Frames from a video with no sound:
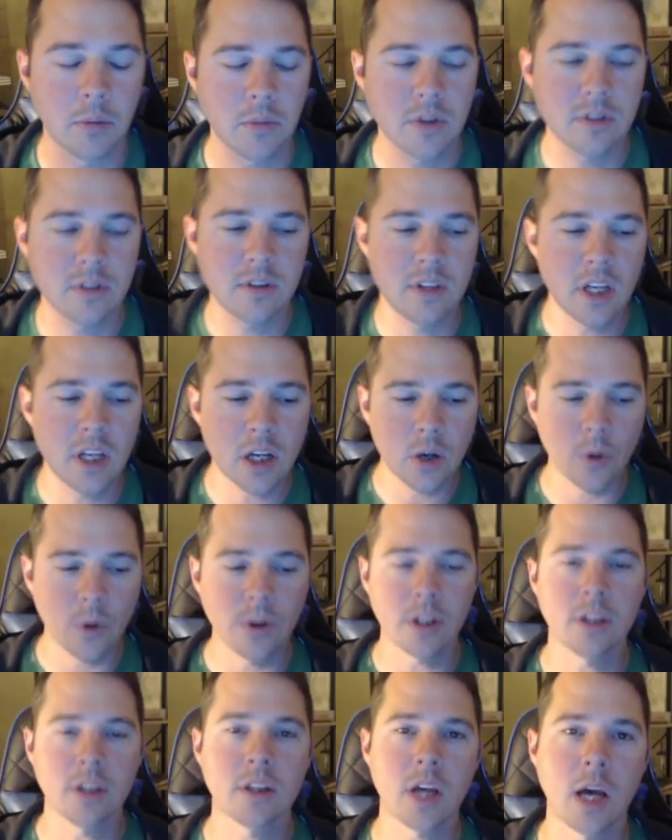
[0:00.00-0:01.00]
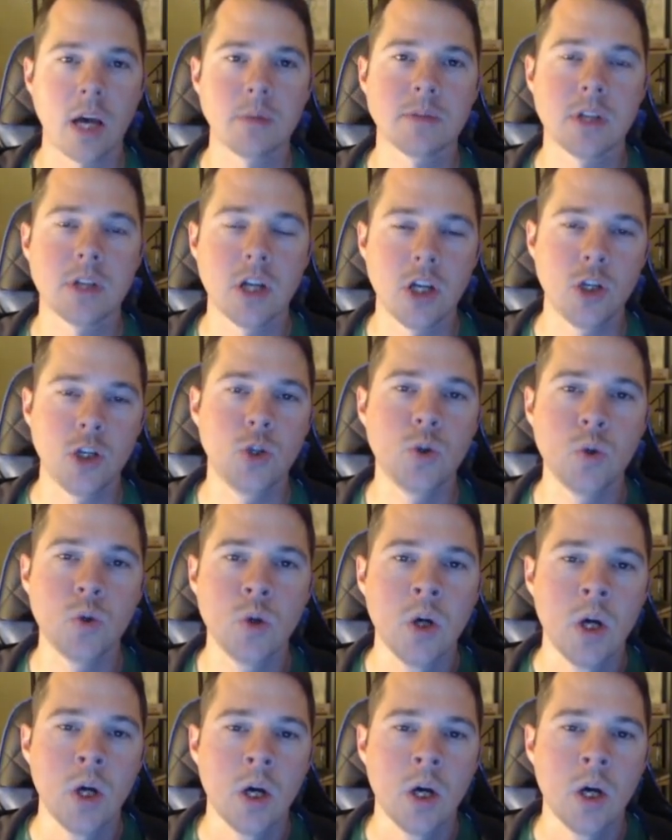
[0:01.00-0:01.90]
because the decoding time is going to do